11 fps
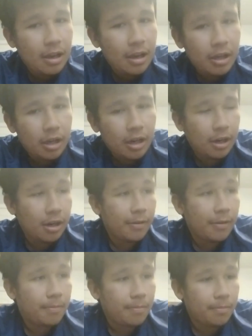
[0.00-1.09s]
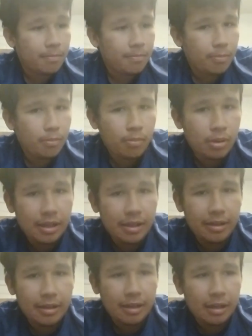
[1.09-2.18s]
But I think this movie
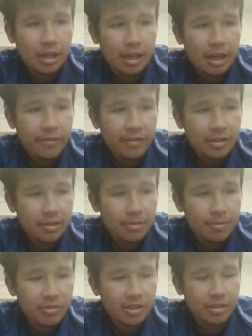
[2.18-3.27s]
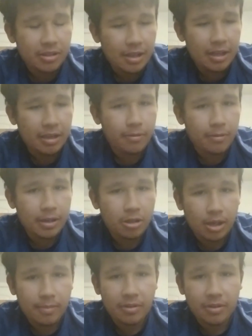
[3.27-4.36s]
does a great job of expanding the world.
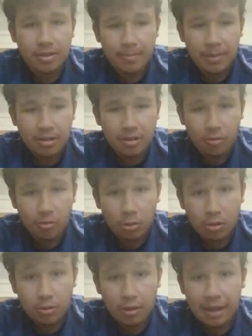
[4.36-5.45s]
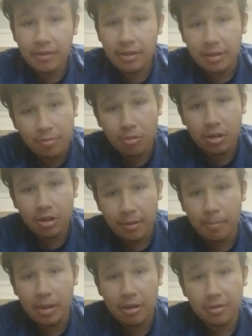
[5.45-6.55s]
I think it's one of the better sequels out
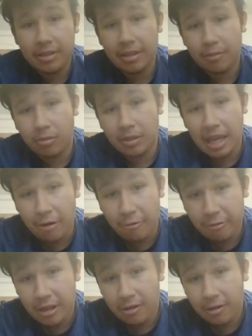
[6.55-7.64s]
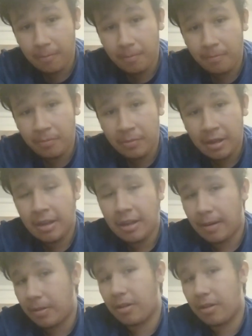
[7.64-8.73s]
there. I'm talking about first
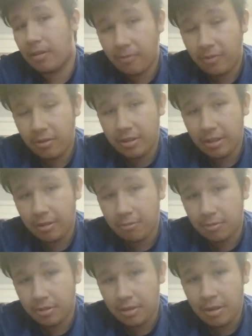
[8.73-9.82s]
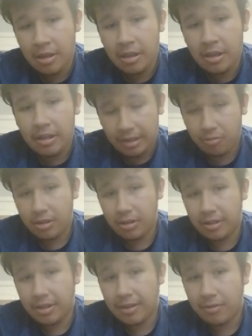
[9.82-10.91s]
sequels. It's definitely one of the
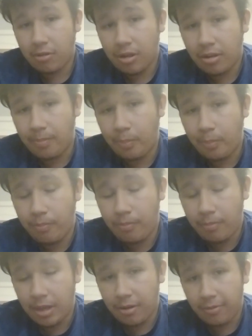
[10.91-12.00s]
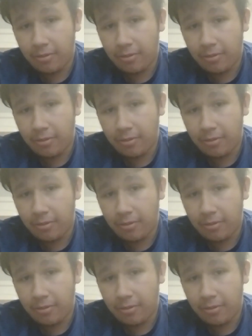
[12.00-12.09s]
better first sequels out there.